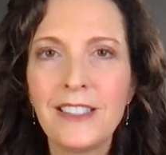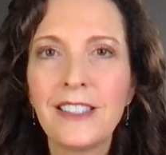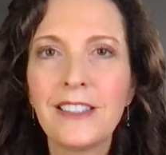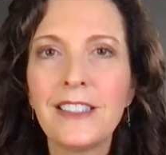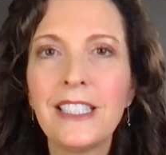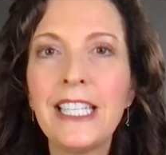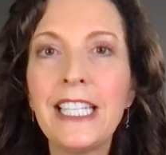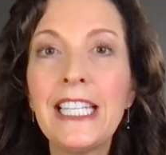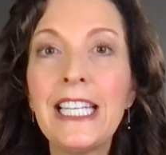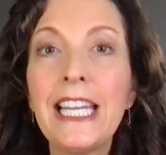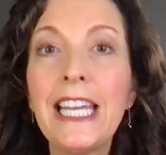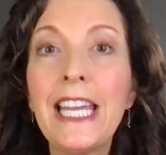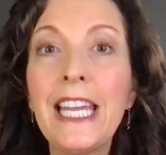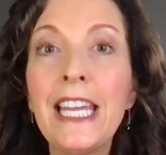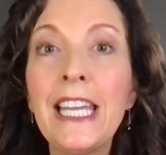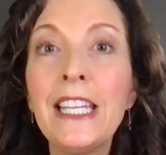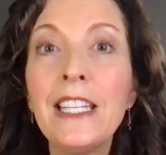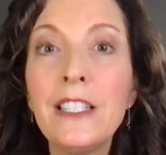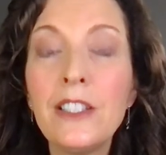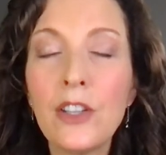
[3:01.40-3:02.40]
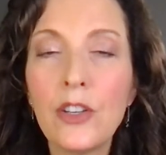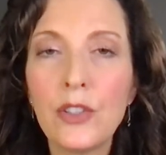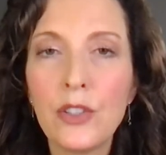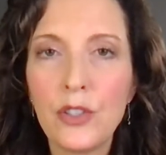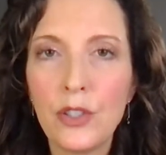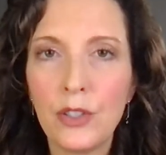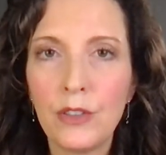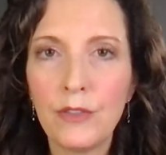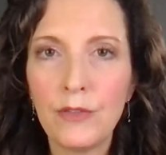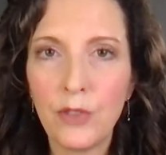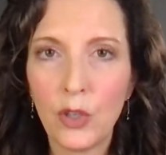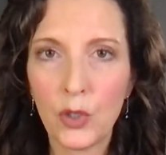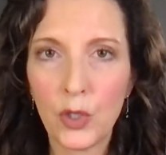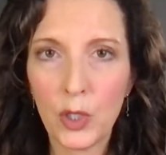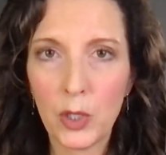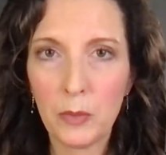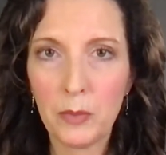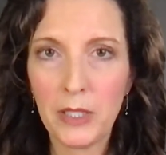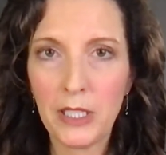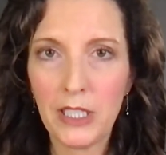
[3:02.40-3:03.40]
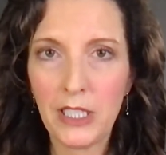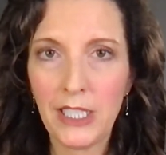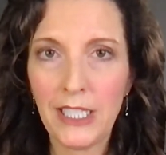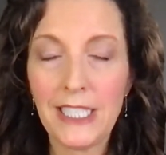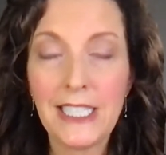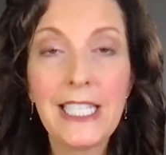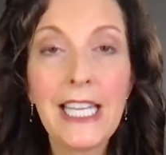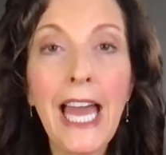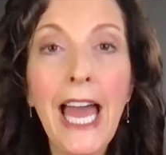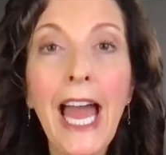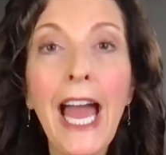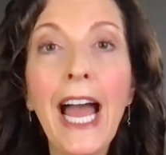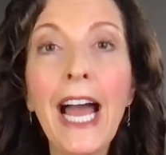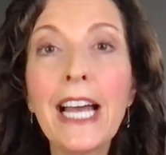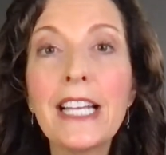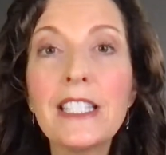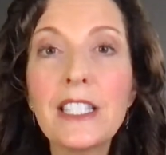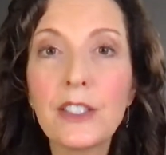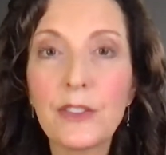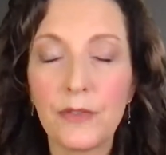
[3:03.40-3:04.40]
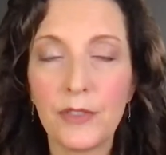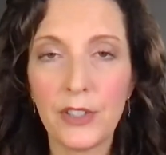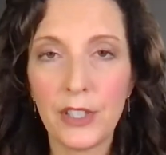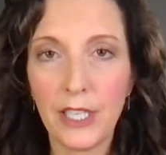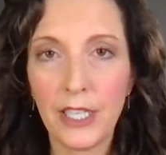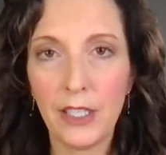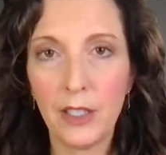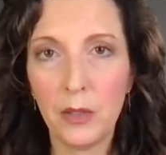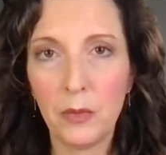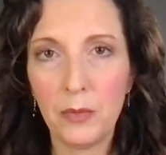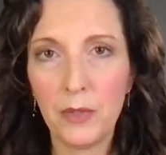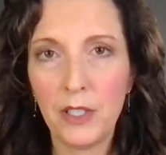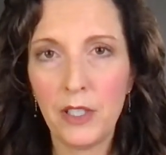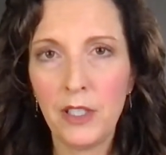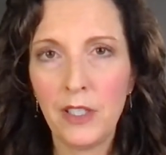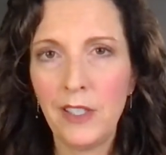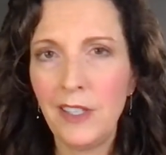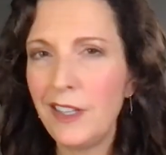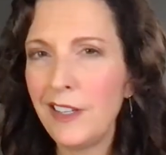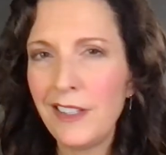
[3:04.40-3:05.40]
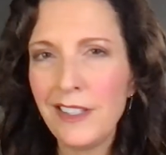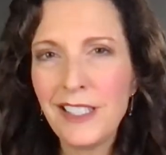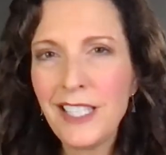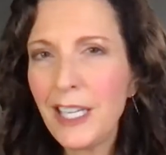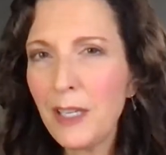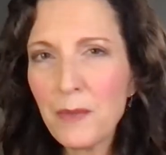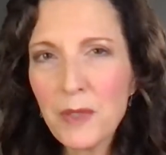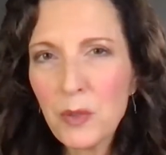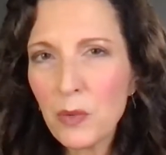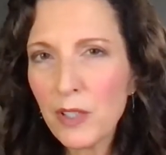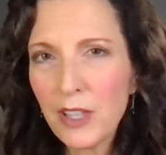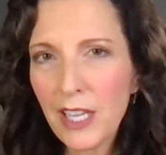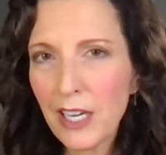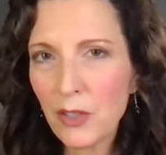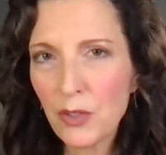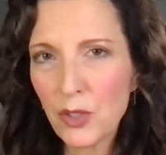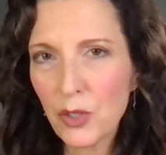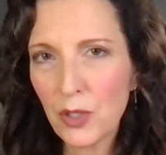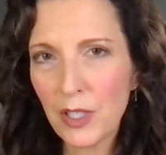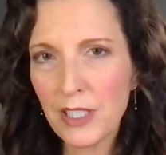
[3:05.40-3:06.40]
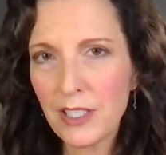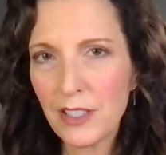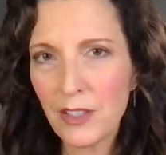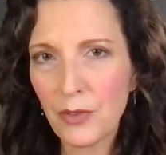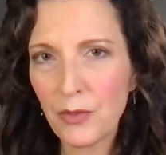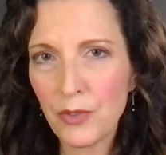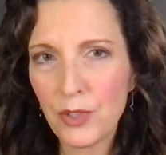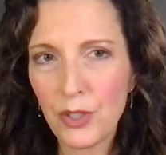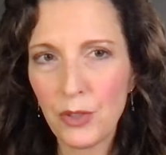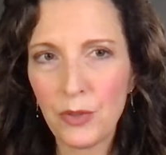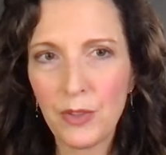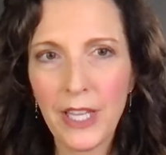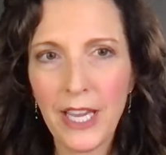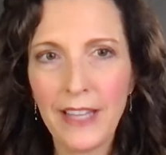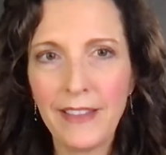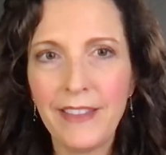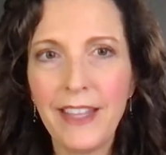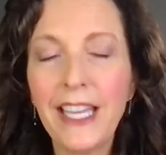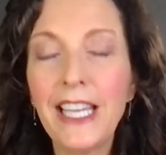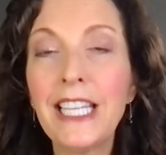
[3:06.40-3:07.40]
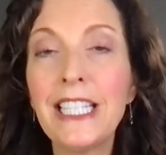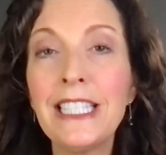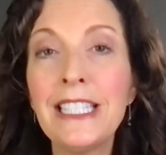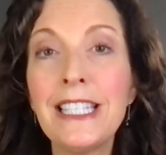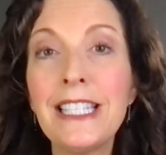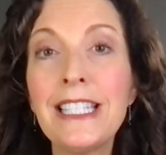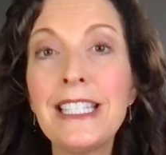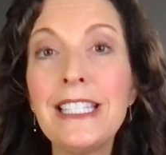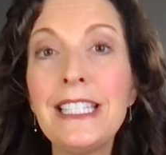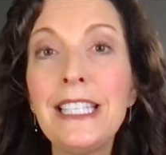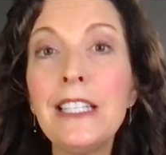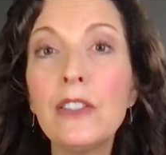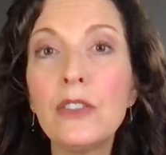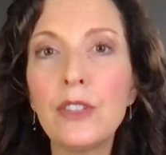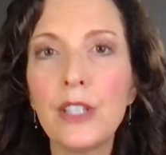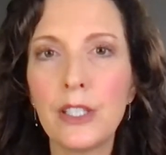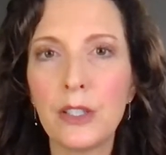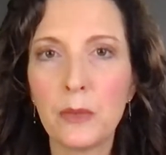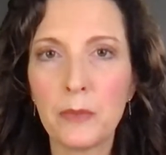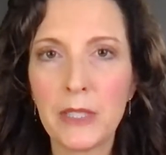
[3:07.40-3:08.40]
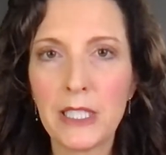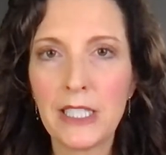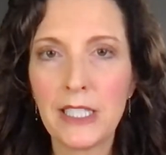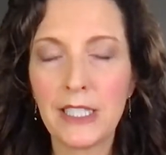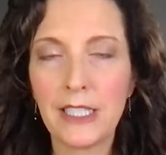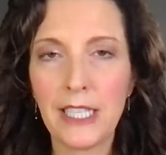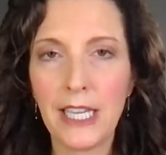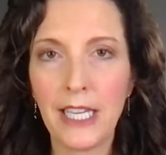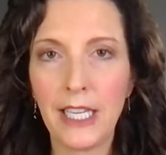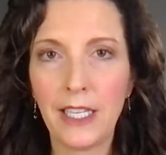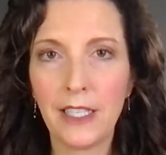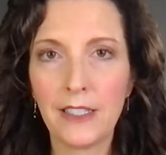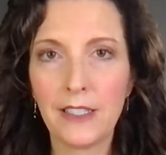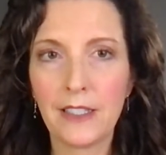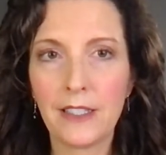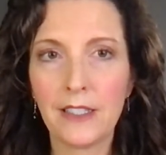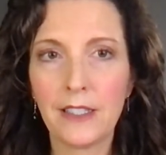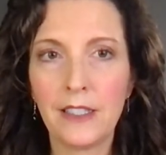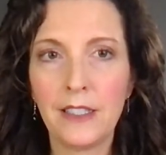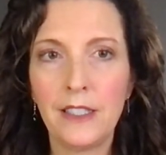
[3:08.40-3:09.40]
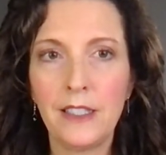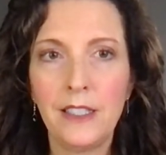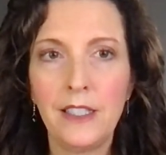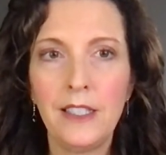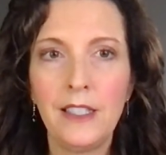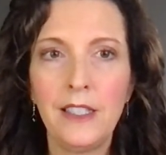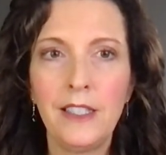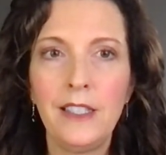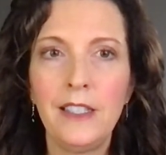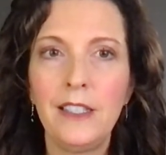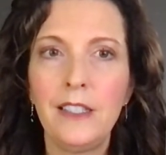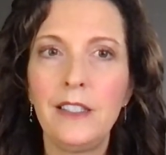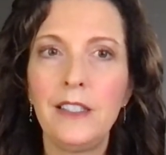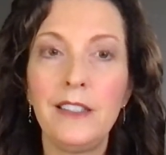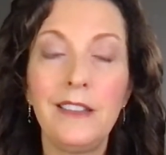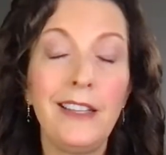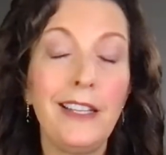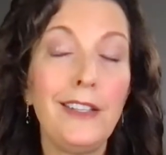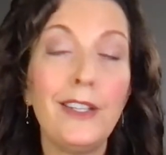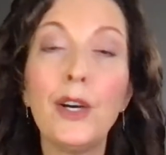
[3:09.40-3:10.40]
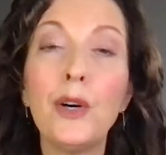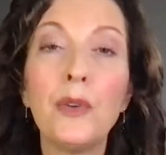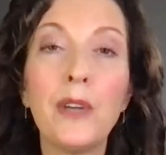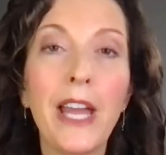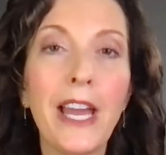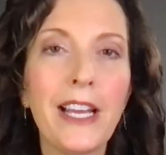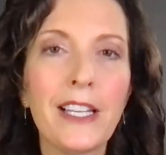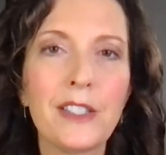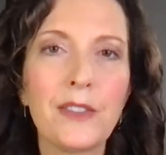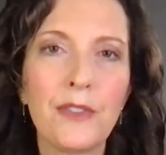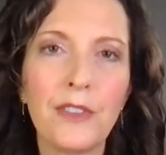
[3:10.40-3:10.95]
lean into vulnerability, to ask for help. Teams without trust don't do that. They conceal their mistakes. They don't ask for